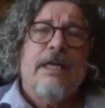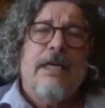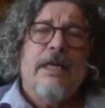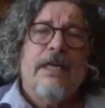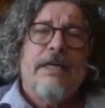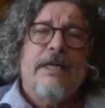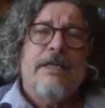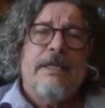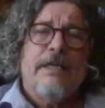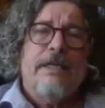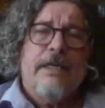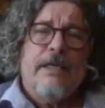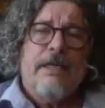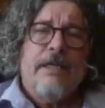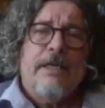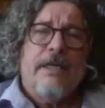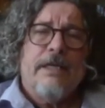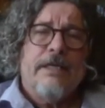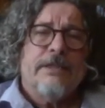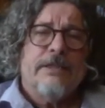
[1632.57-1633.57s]
And
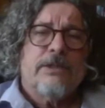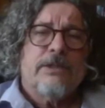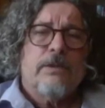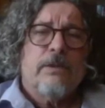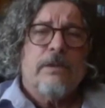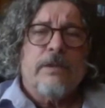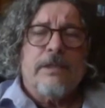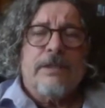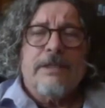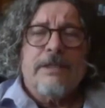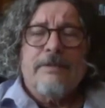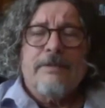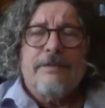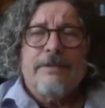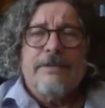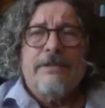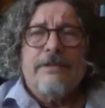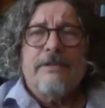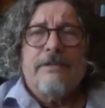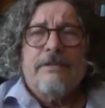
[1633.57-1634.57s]
historically,
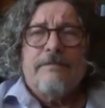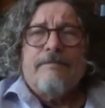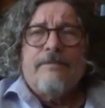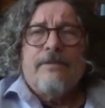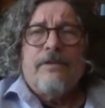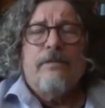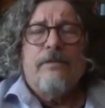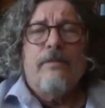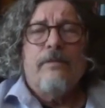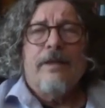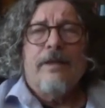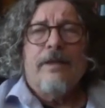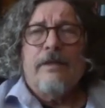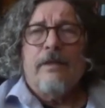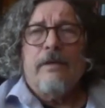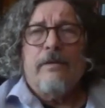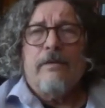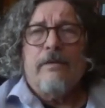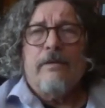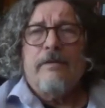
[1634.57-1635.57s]
which is, you well
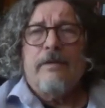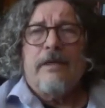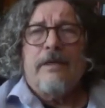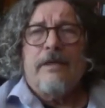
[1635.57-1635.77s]
know,